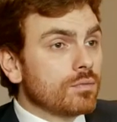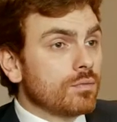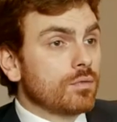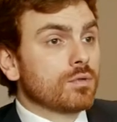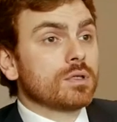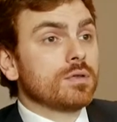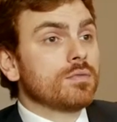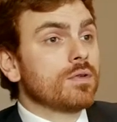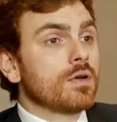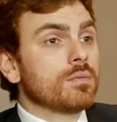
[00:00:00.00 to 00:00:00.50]

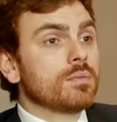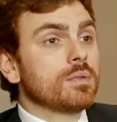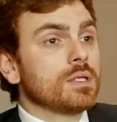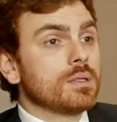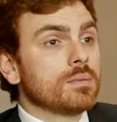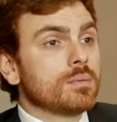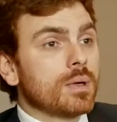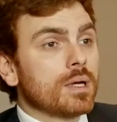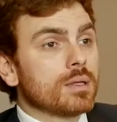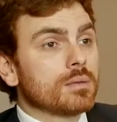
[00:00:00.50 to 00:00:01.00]
£45
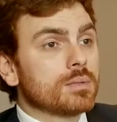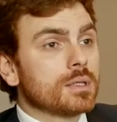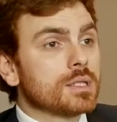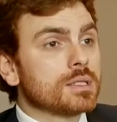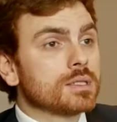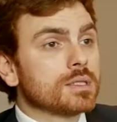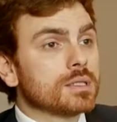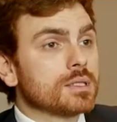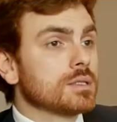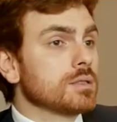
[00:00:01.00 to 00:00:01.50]
million
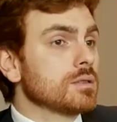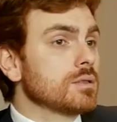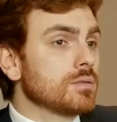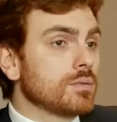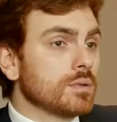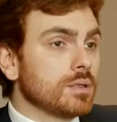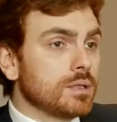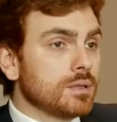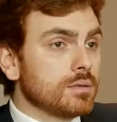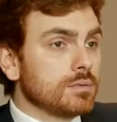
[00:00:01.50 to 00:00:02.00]
business,
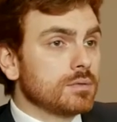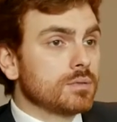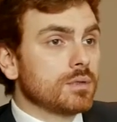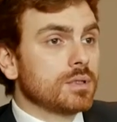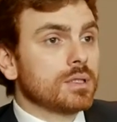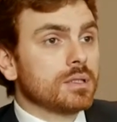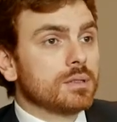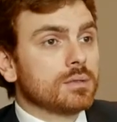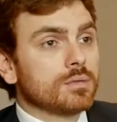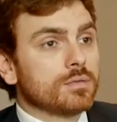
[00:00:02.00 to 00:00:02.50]

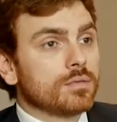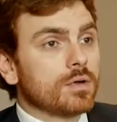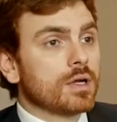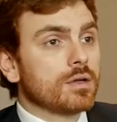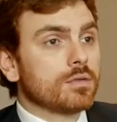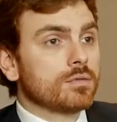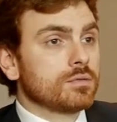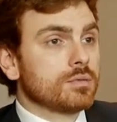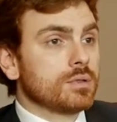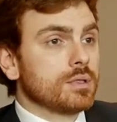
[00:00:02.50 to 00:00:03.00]

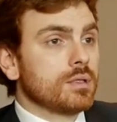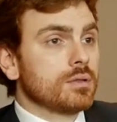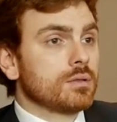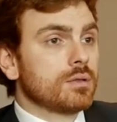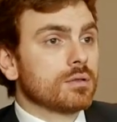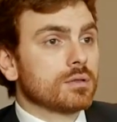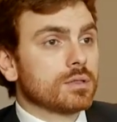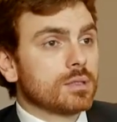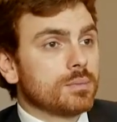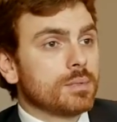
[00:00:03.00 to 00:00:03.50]

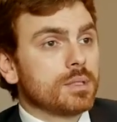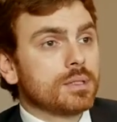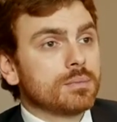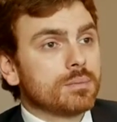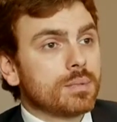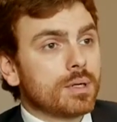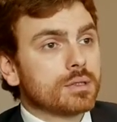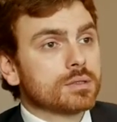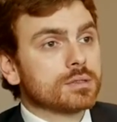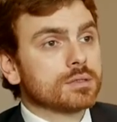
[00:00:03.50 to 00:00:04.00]
30
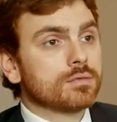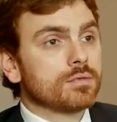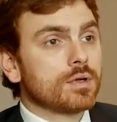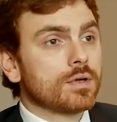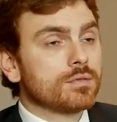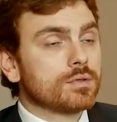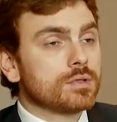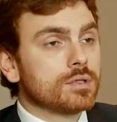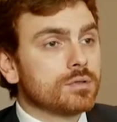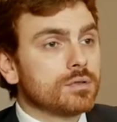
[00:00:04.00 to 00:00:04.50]
million pounds of
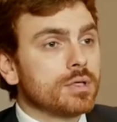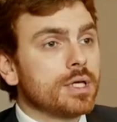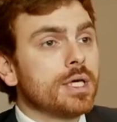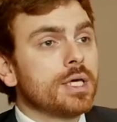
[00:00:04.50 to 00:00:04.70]
revenue,